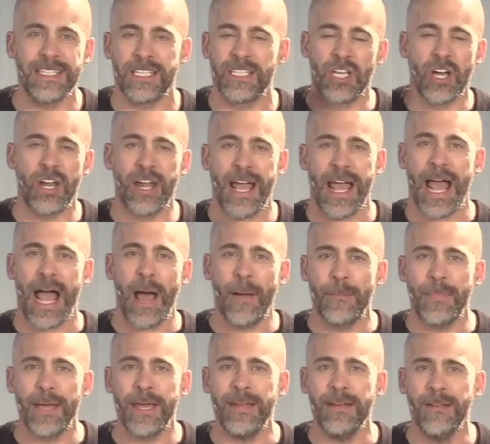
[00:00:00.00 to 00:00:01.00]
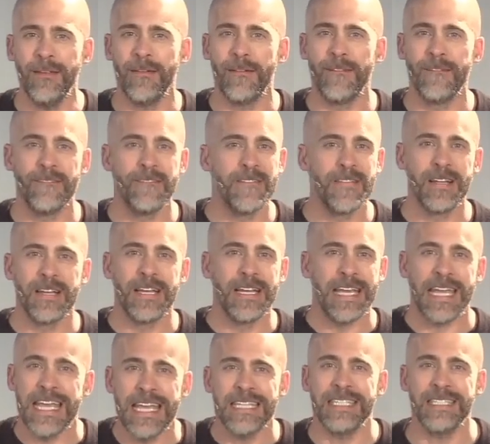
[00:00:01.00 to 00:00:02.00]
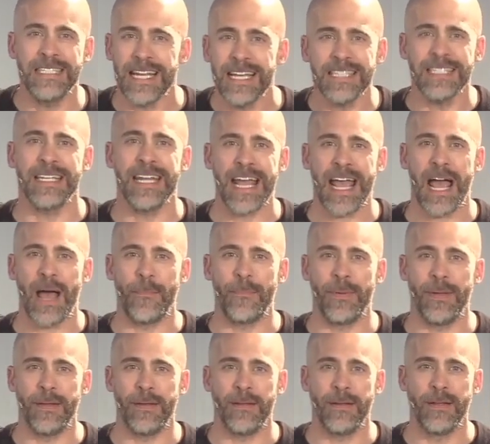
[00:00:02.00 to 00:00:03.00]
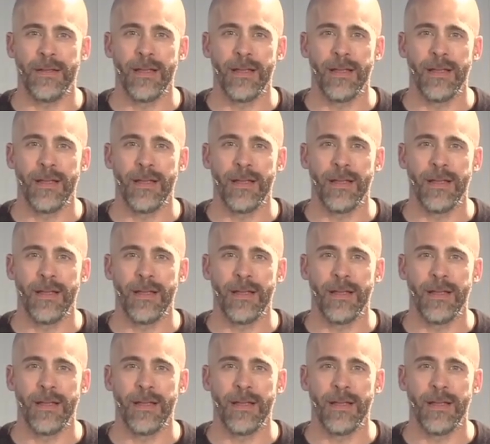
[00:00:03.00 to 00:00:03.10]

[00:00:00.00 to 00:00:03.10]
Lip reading: going to happen doesn't happen.